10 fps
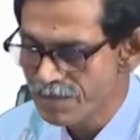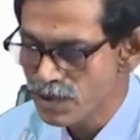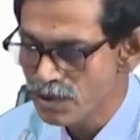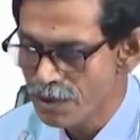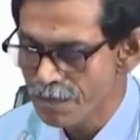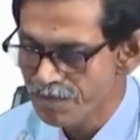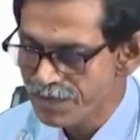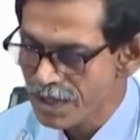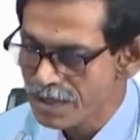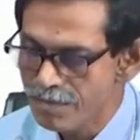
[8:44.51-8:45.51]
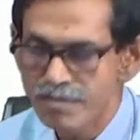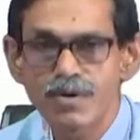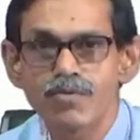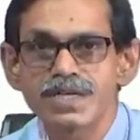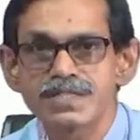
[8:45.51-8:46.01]
So,
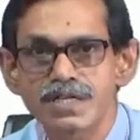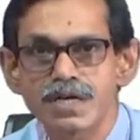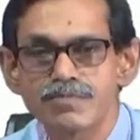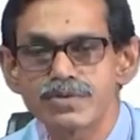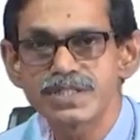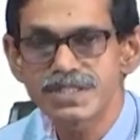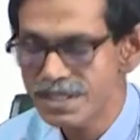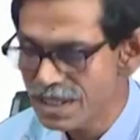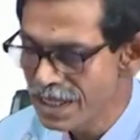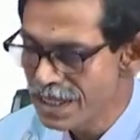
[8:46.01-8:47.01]
what is the composition?